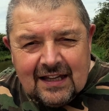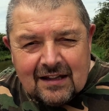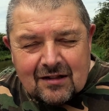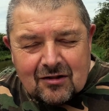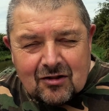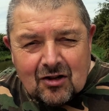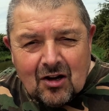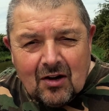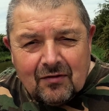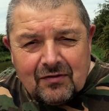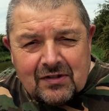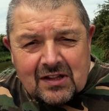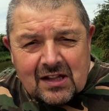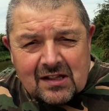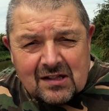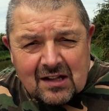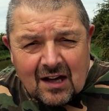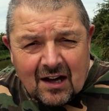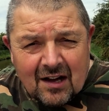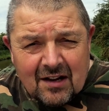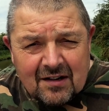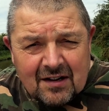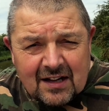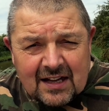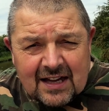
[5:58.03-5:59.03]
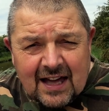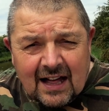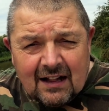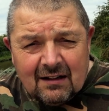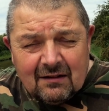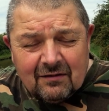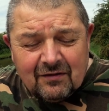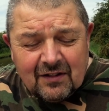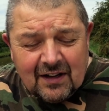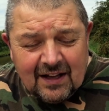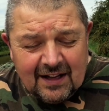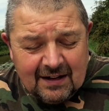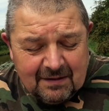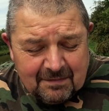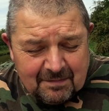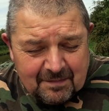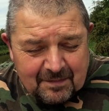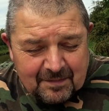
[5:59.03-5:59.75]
services are at Calverley.